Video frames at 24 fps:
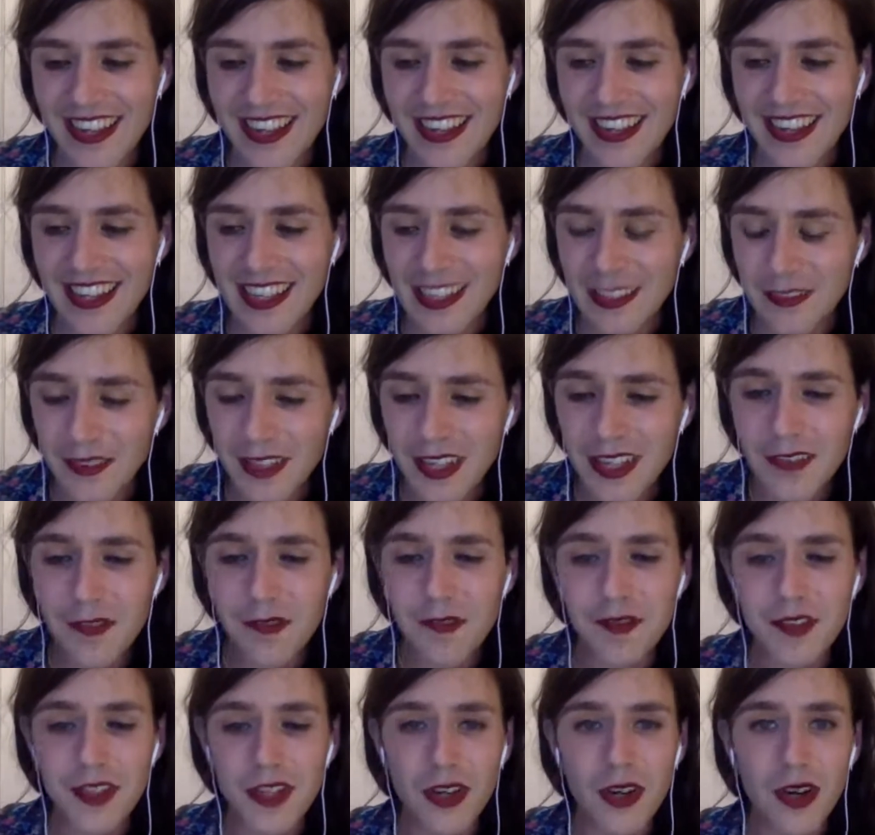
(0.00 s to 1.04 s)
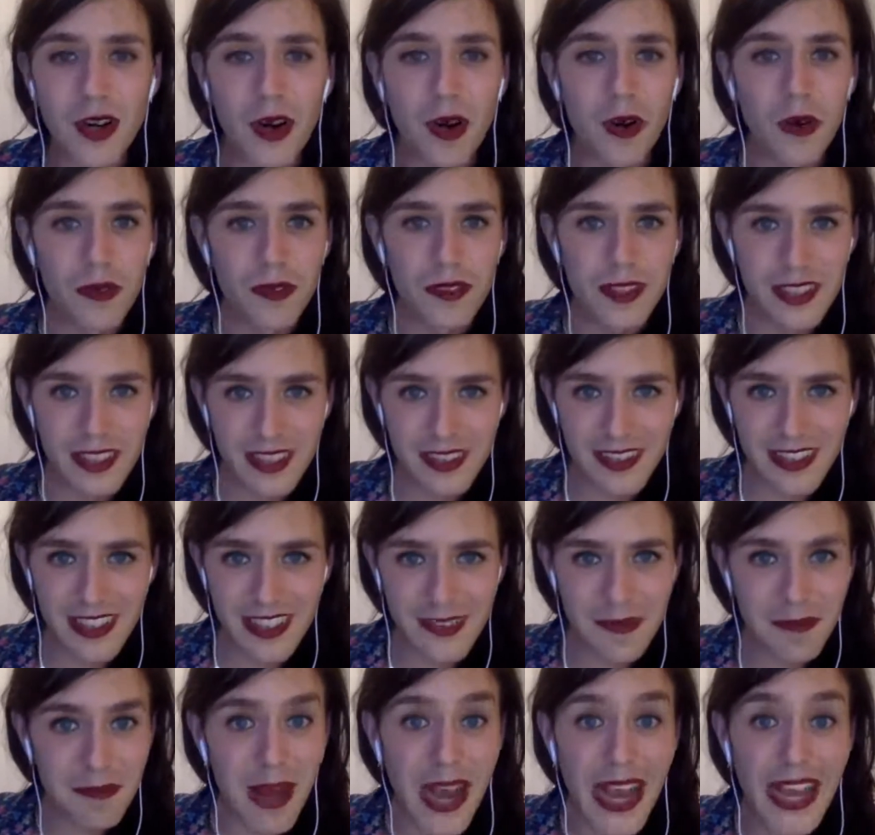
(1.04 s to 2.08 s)
even if
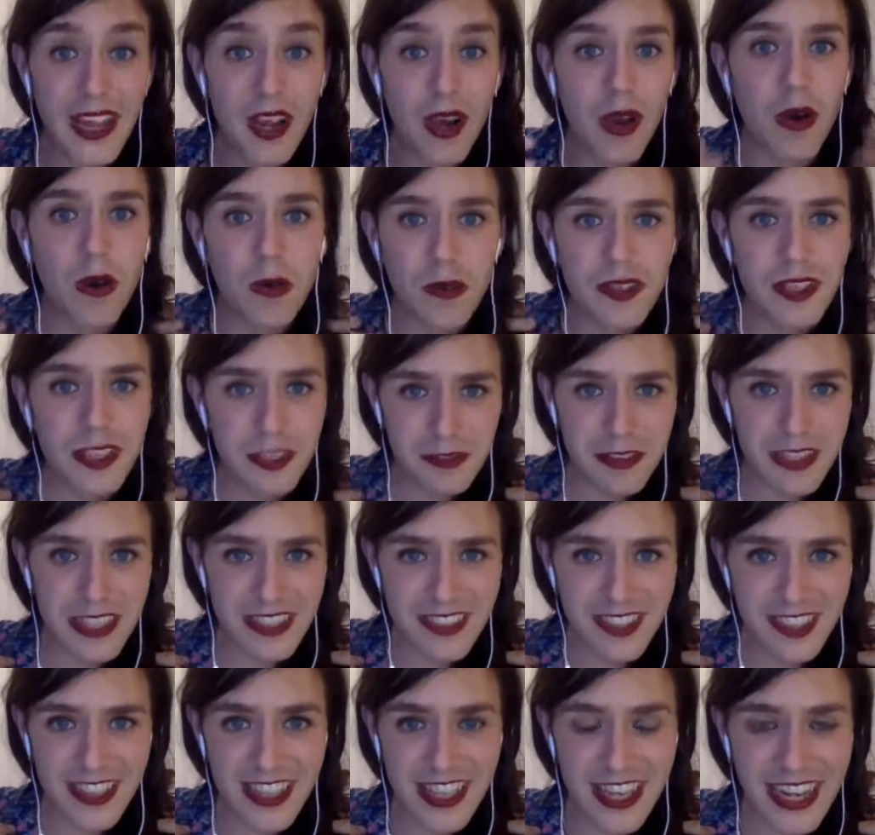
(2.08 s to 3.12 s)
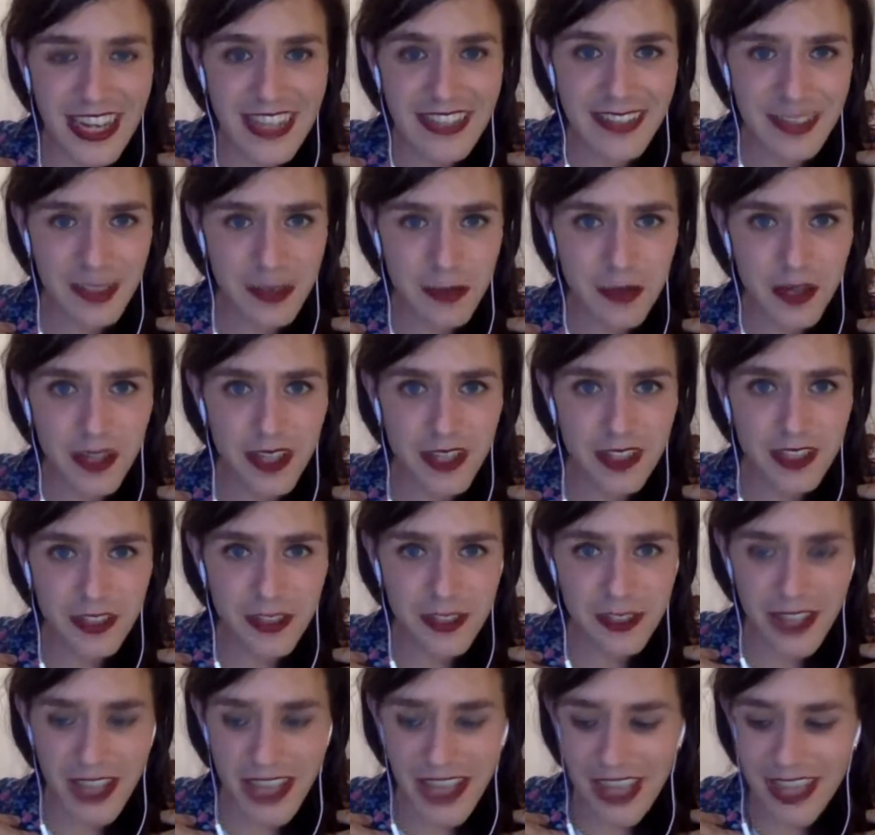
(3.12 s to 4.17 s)
my only reason that I didn't want to
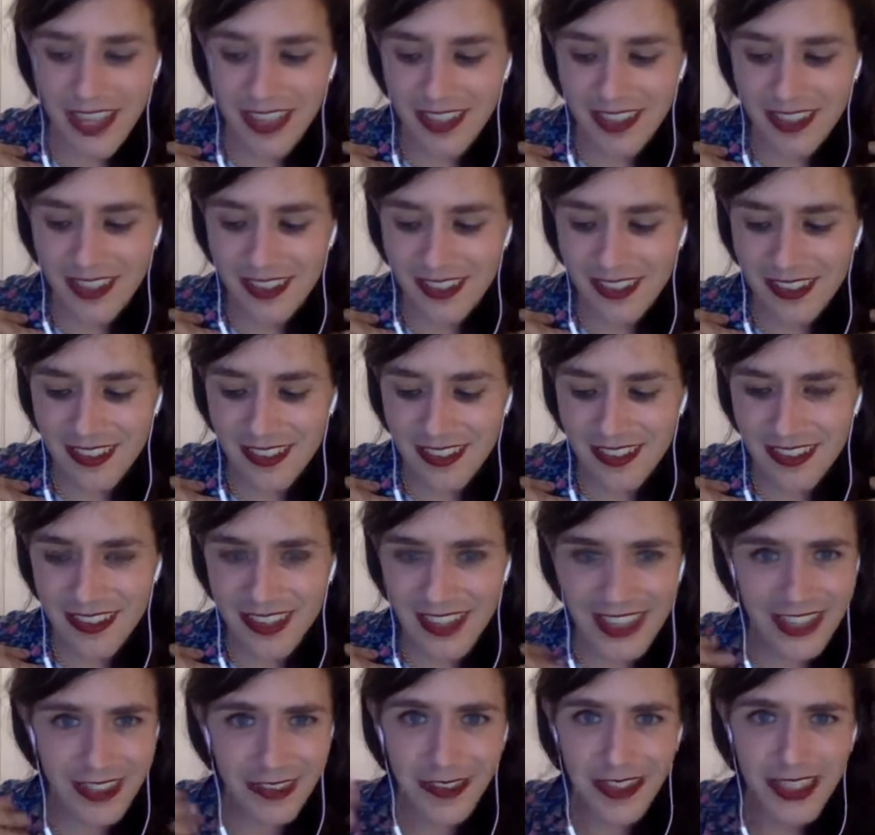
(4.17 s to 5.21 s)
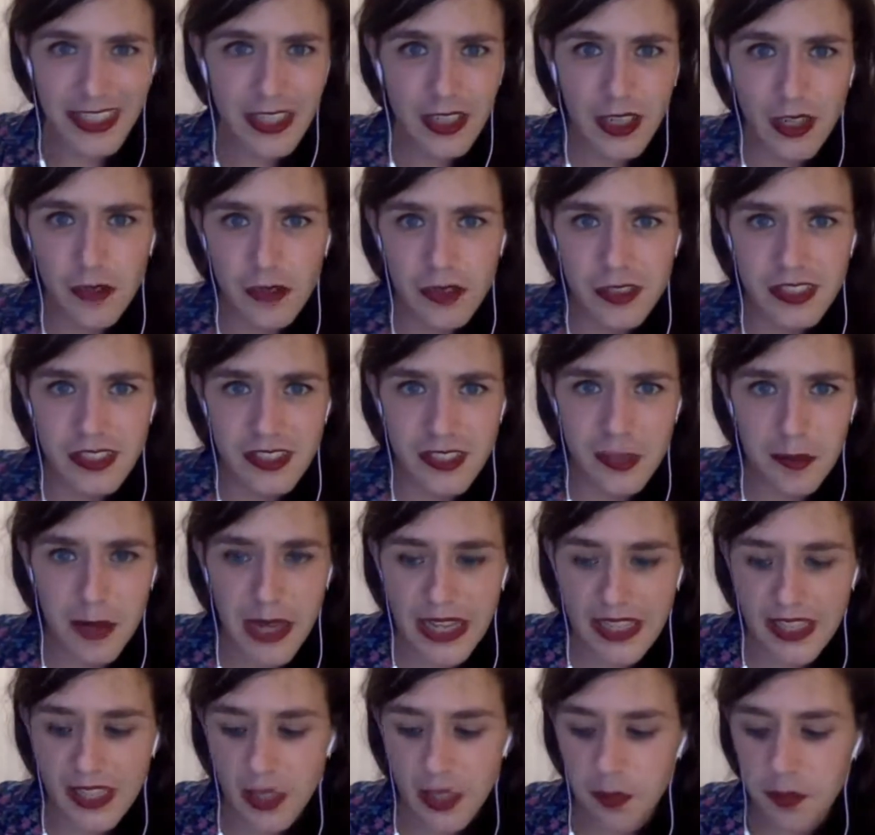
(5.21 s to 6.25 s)
do that, I don't think Ovaltine's a
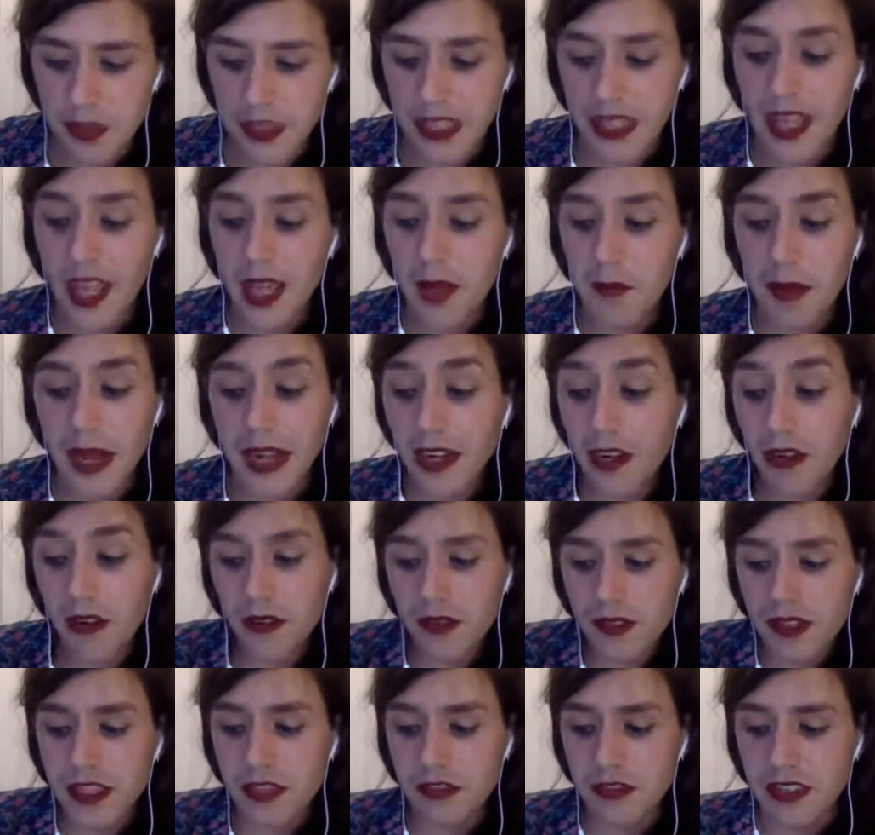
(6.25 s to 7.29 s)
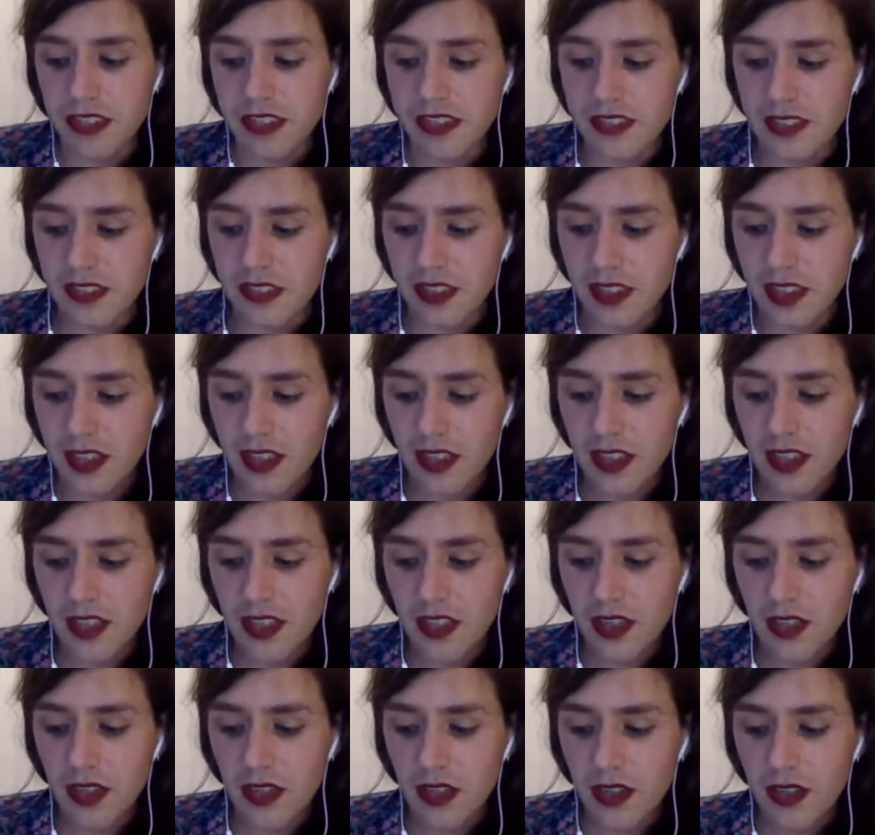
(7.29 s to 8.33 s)
bad company. My only reason
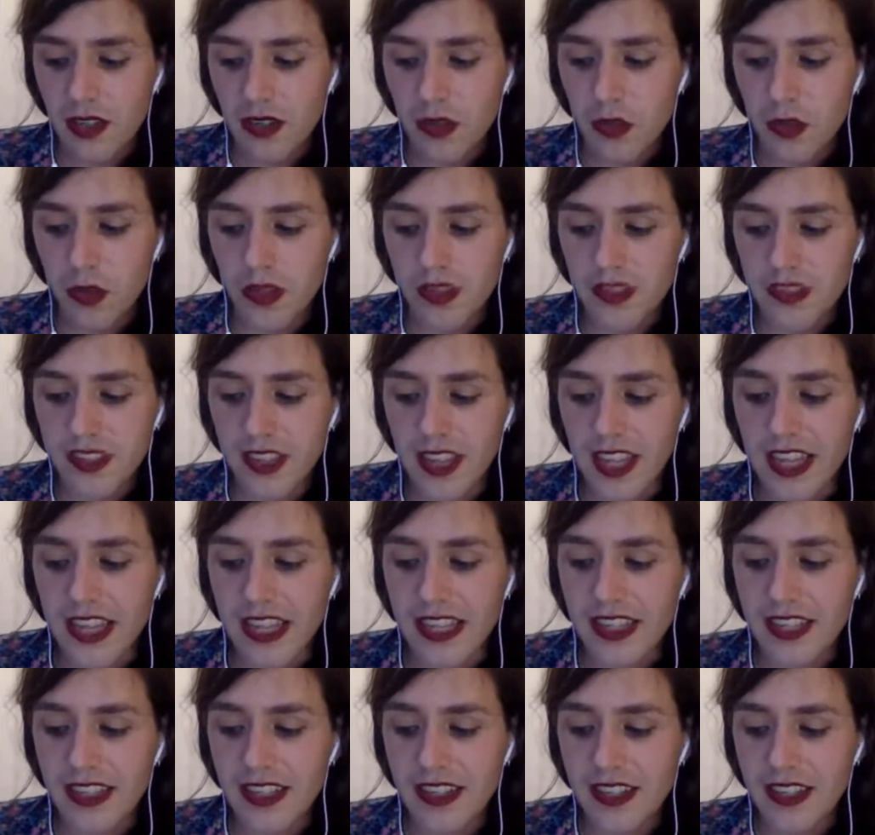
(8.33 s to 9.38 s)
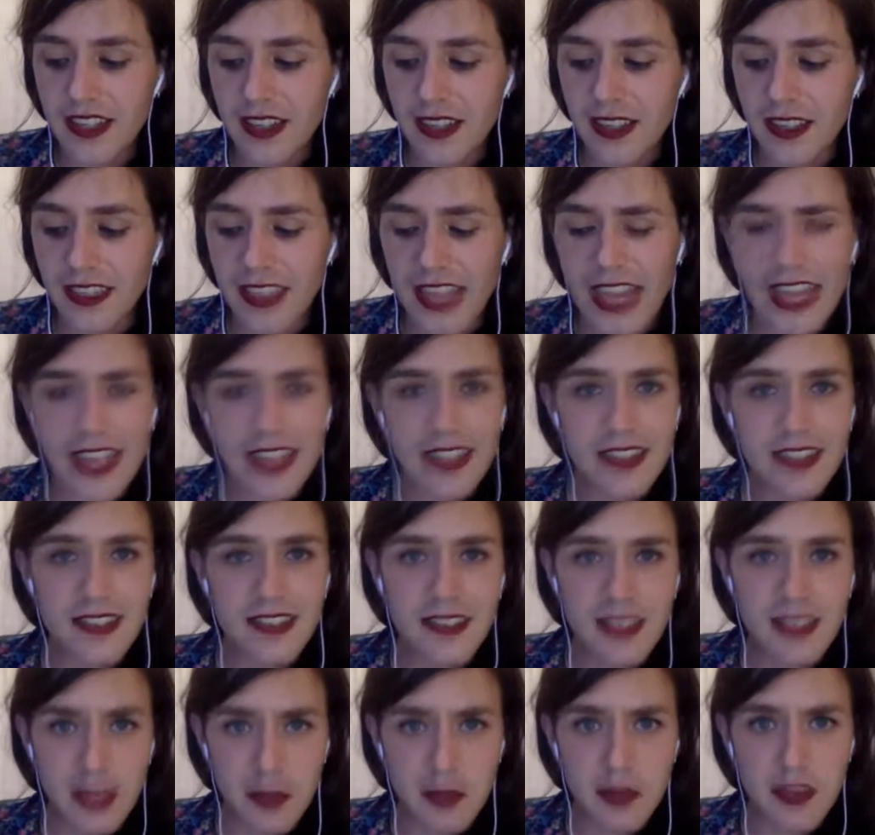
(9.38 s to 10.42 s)
was like, that
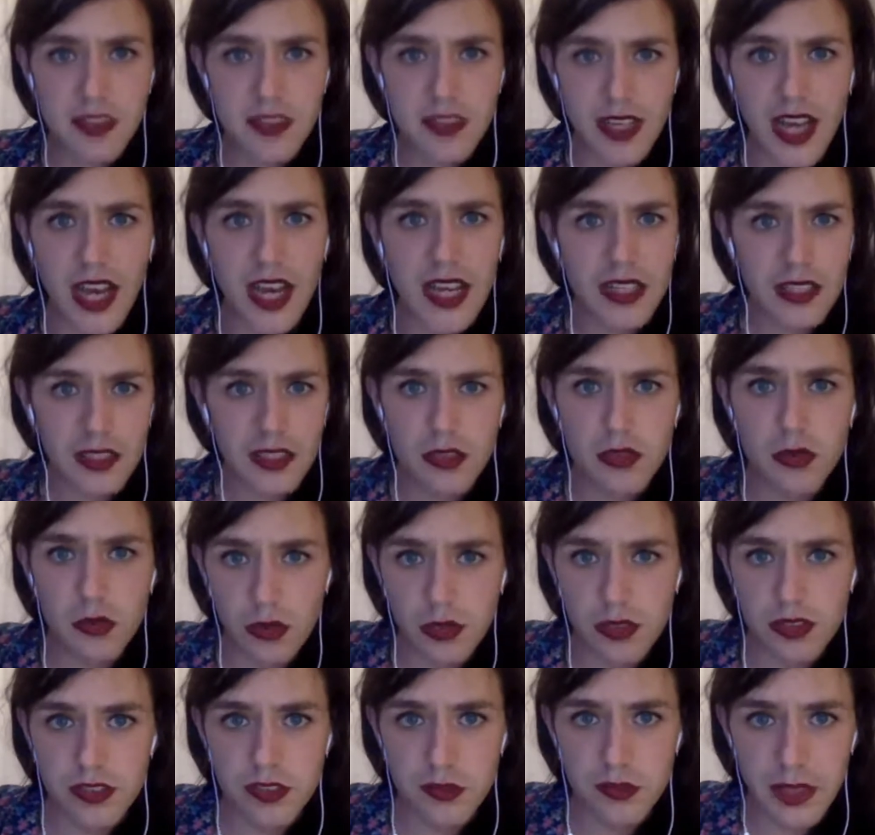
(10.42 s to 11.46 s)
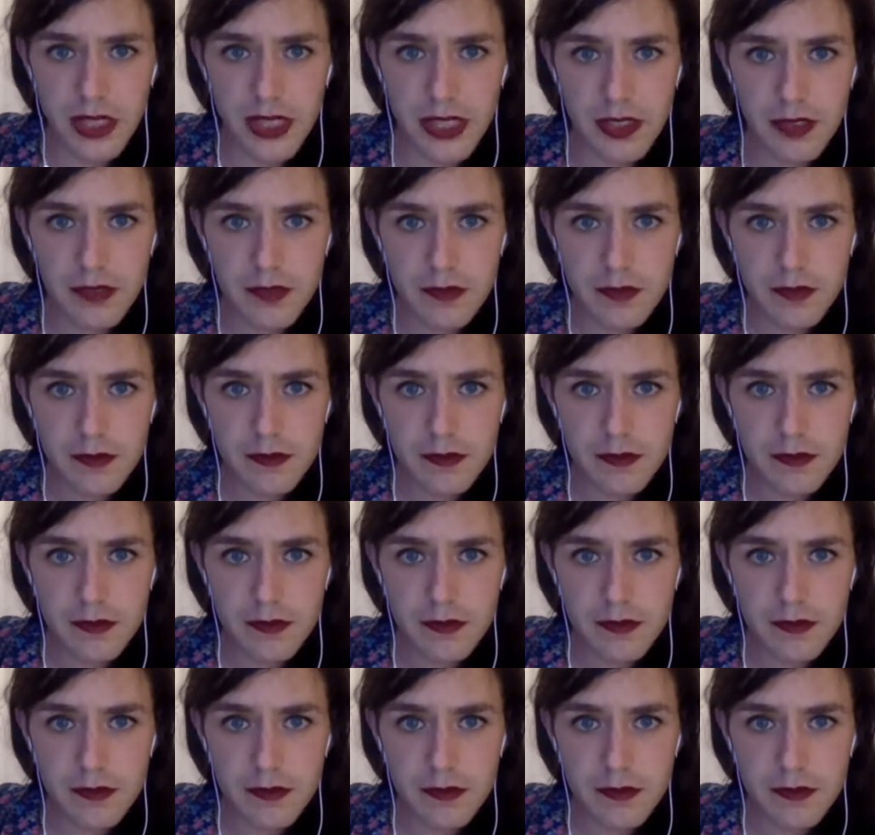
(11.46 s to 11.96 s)
seemed not cool to me.